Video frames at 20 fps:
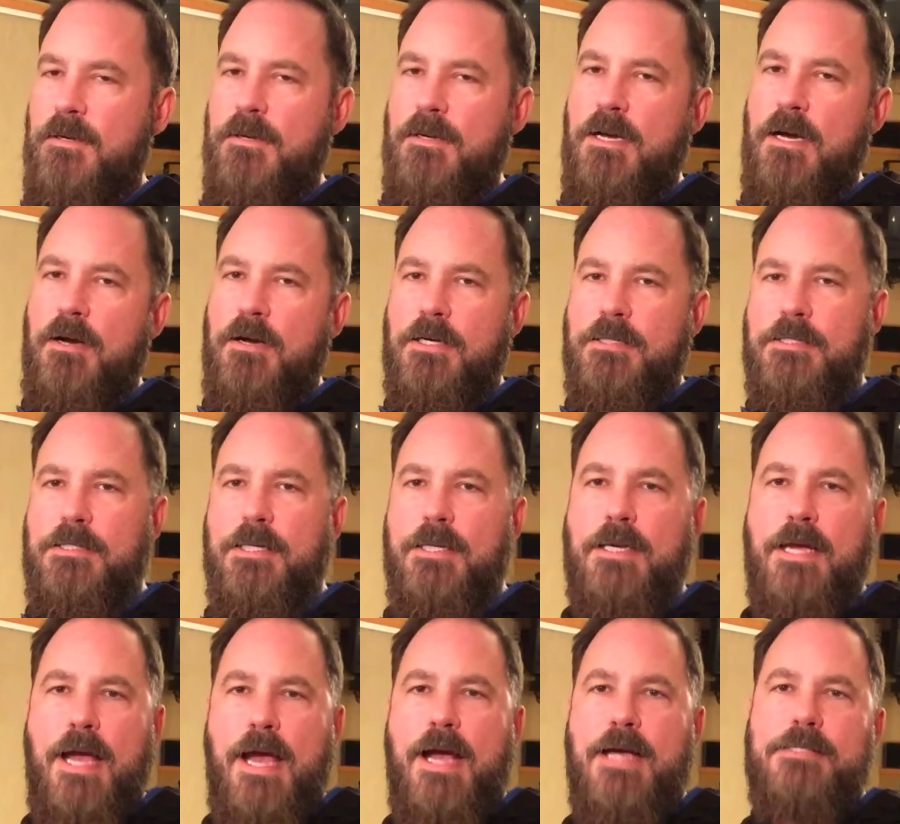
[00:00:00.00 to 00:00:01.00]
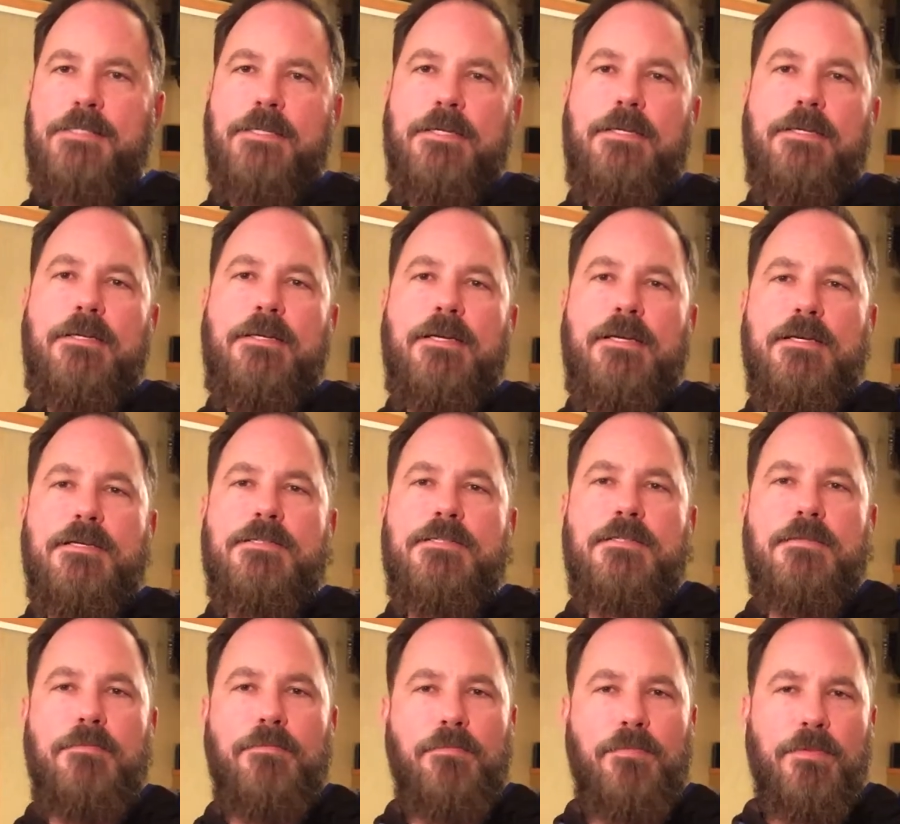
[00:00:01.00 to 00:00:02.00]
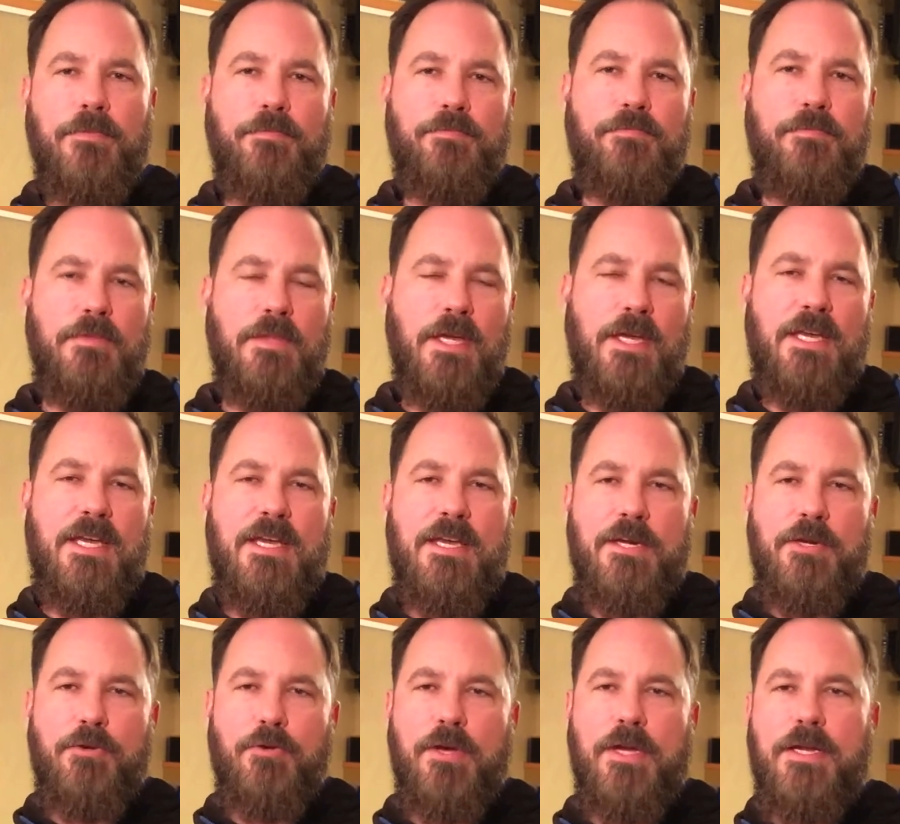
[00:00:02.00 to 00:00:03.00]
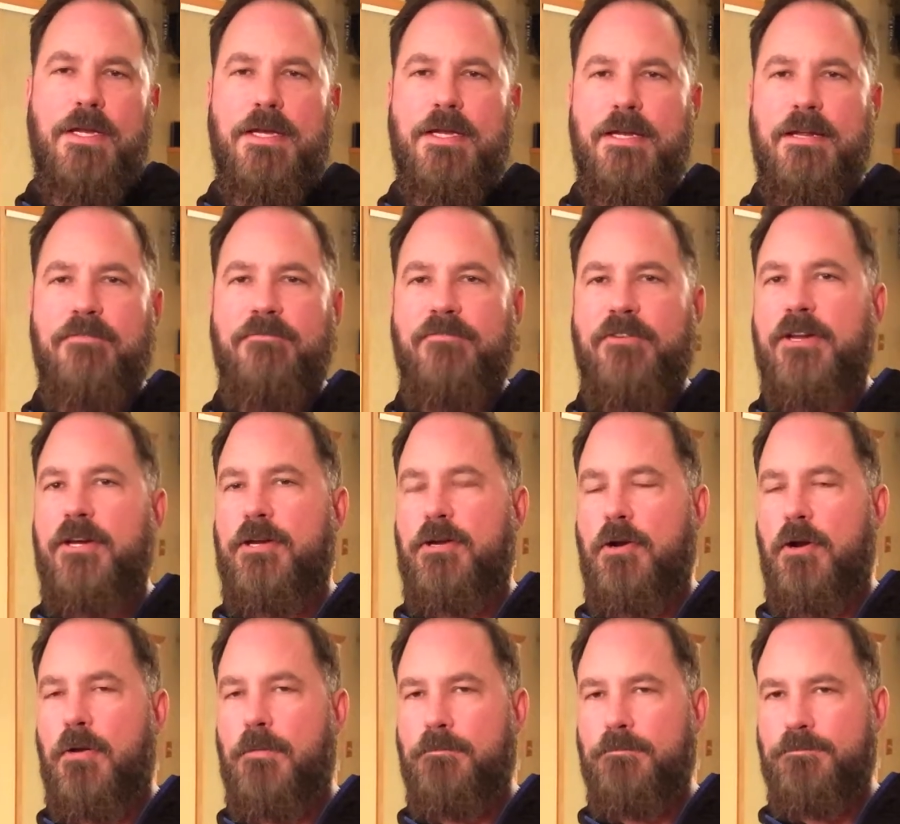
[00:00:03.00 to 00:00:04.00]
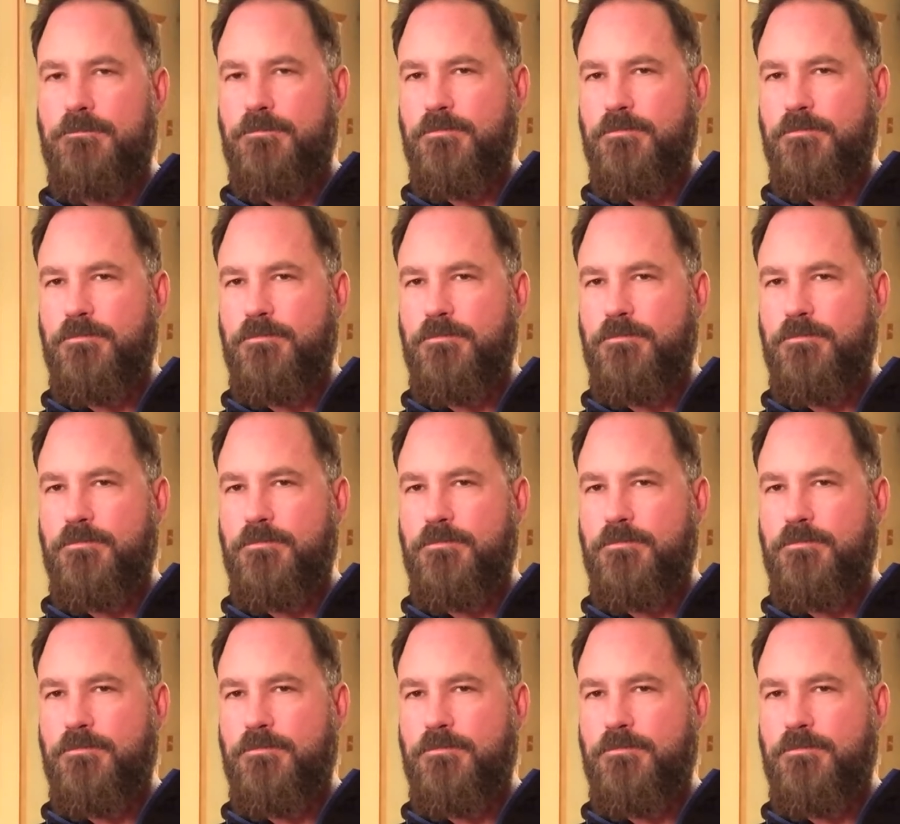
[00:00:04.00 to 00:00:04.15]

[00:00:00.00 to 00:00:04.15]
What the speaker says: Now, acetic acid is the key ingredient in vinegar,